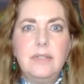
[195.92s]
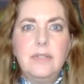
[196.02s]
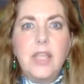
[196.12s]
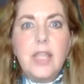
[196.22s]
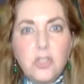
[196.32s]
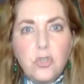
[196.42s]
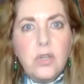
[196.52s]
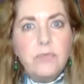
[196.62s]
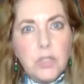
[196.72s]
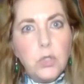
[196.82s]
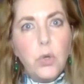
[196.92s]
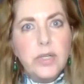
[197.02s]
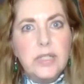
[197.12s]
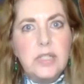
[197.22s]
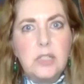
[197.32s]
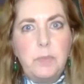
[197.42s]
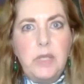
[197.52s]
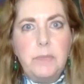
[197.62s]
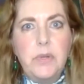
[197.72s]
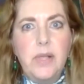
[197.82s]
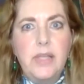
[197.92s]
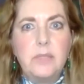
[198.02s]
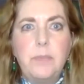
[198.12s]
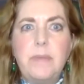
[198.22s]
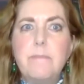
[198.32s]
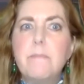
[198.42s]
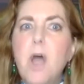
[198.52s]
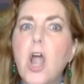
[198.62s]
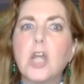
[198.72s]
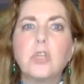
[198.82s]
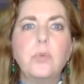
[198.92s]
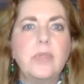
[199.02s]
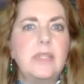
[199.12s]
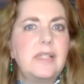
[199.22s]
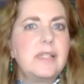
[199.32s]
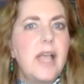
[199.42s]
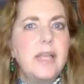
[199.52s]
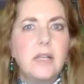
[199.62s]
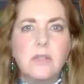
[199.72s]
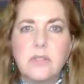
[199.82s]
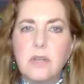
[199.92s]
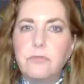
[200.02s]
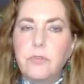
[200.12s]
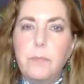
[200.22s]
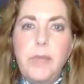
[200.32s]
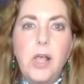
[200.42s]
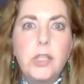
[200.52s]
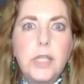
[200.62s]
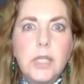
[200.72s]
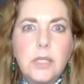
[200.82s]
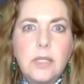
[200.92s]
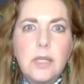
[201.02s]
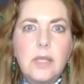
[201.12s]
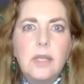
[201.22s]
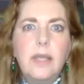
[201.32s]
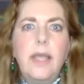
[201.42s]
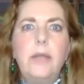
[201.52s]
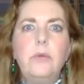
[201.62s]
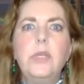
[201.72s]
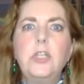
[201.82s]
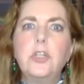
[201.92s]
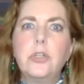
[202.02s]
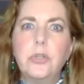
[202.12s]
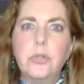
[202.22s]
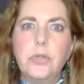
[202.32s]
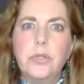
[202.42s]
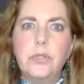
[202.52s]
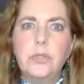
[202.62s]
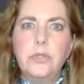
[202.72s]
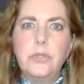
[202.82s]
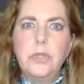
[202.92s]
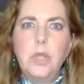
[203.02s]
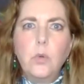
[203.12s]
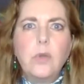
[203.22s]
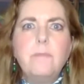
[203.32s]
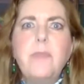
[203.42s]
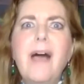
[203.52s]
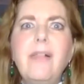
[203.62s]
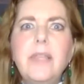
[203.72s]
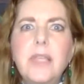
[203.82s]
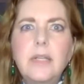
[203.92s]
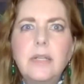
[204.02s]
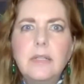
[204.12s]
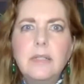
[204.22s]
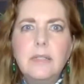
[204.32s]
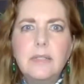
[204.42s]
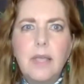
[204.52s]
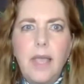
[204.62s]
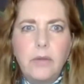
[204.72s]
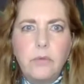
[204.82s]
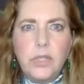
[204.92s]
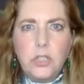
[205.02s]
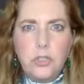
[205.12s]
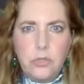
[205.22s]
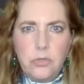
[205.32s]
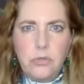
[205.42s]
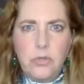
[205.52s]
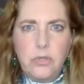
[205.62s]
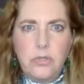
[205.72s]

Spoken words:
The history of the Lord and his people has been marked with cycles of rebellion and return. Rebellion and return.